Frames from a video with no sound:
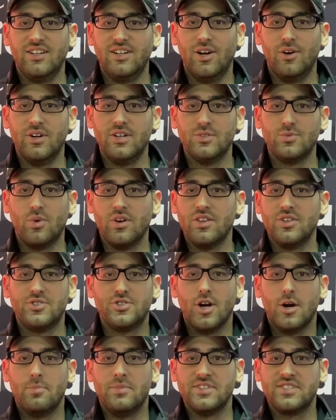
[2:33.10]
He's one of the
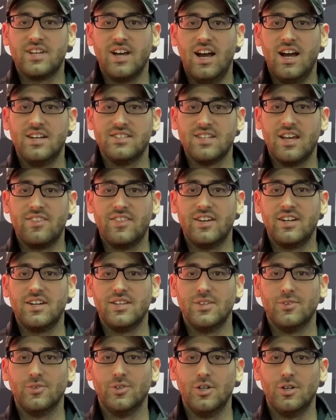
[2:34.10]
sharpest guys I think
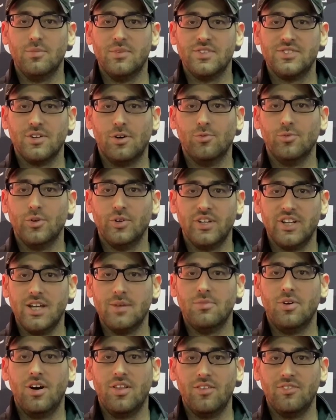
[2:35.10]
in the room, and so rooting
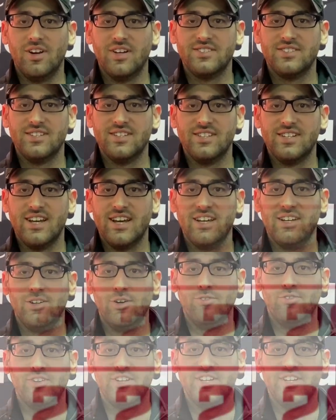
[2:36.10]
him on the rest of the day, and hopefully